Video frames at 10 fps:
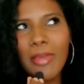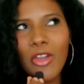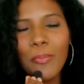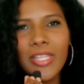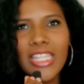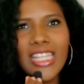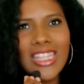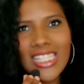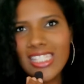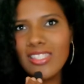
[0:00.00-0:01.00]
my opinion,
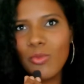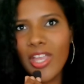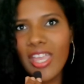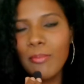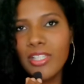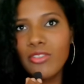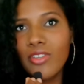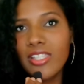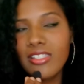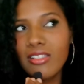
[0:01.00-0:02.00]
this is why AMBERLYNN
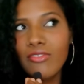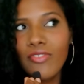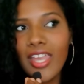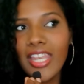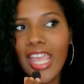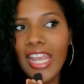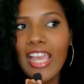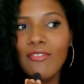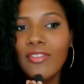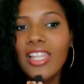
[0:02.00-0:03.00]
REID is still fat, and
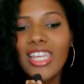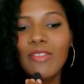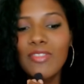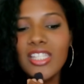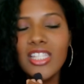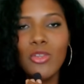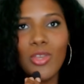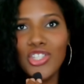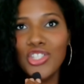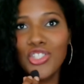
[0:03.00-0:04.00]
I feel like if this
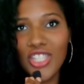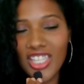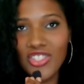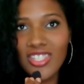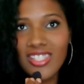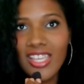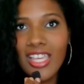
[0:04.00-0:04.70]
situation changes,